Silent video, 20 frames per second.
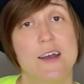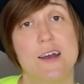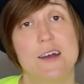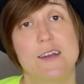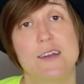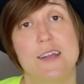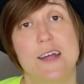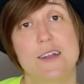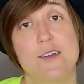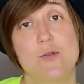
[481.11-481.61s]

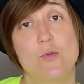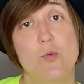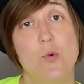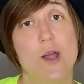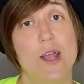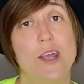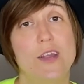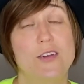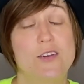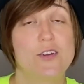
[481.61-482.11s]
another
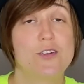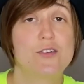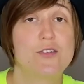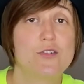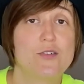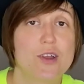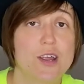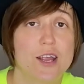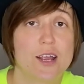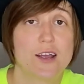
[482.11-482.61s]
way to
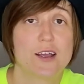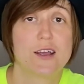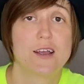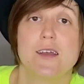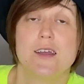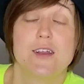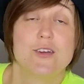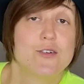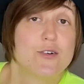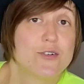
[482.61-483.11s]
drink
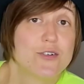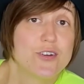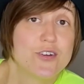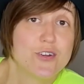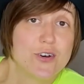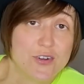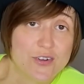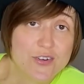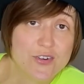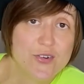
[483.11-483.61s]
in order
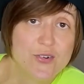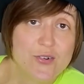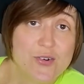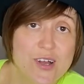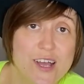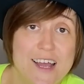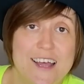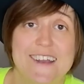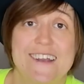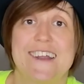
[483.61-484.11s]
not to
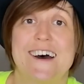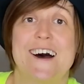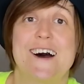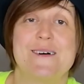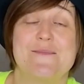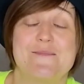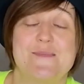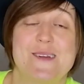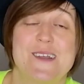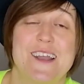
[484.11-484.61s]
end
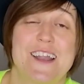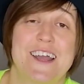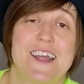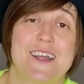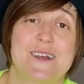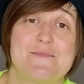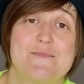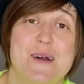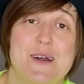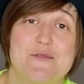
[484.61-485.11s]
up
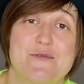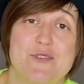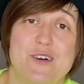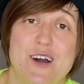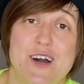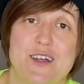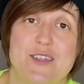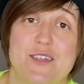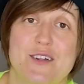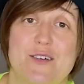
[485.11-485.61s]
like my
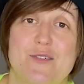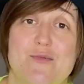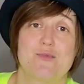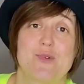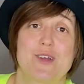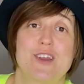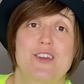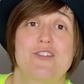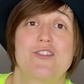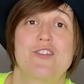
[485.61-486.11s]
father,
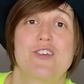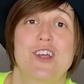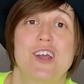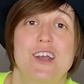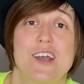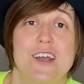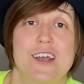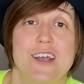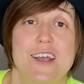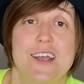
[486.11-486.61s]
which
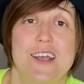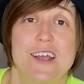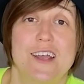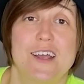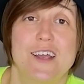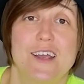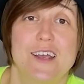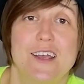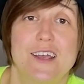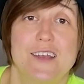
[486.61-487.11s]

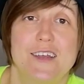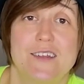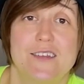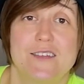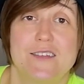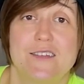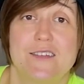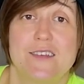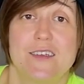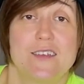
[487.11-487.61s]

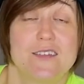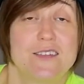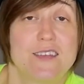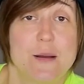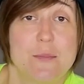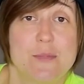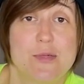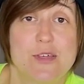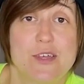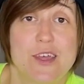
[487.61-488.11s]
is
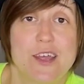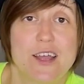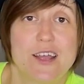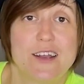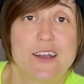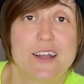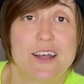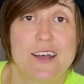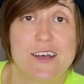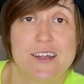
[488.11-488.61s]
something
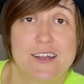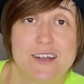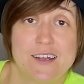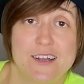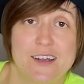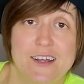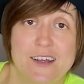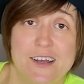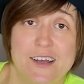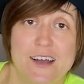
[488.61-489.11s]
that
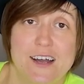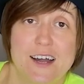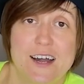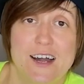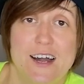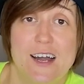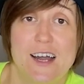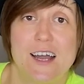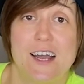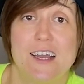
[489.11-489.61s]

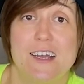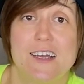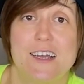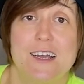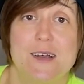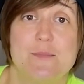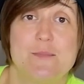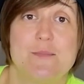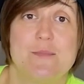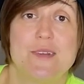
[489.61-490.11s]
I
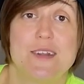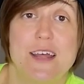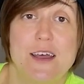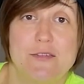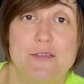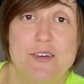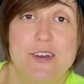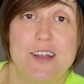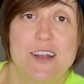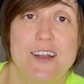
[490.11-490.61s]
am
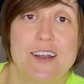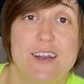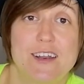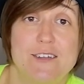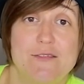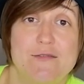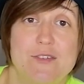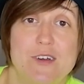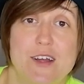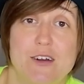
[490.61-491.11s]

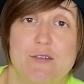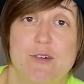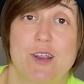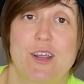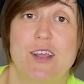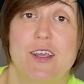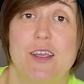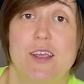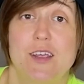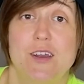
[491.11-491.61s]
definitely very
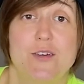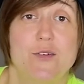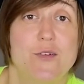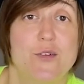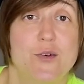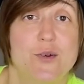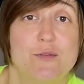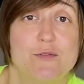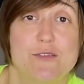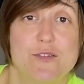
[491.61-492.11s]
keen
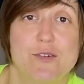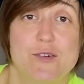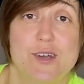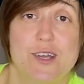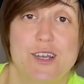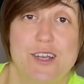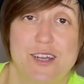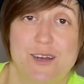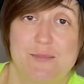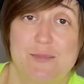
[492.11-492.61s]
to
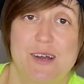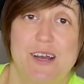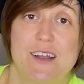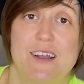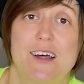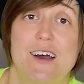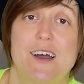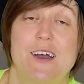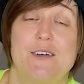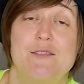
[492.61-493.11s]
avoid in my
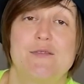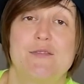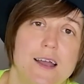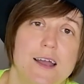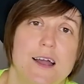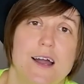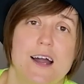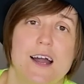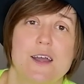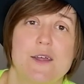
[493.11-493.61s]
life.
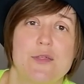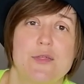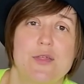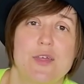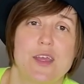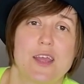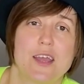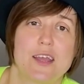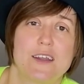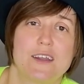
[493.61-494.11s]
I
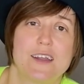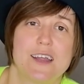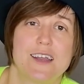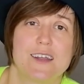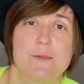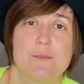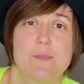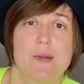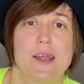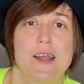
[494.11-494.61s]
think
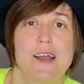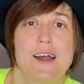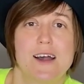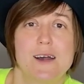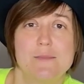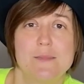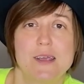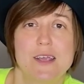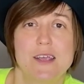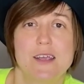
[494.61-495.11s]
that
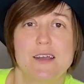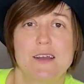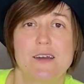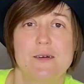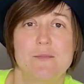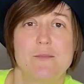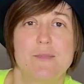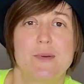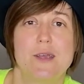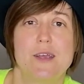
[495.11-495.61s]
becoming a
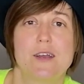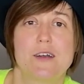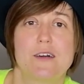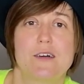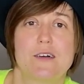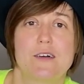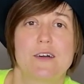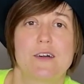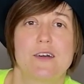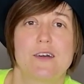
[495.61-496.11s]

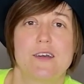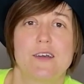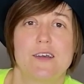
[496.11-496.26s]
beer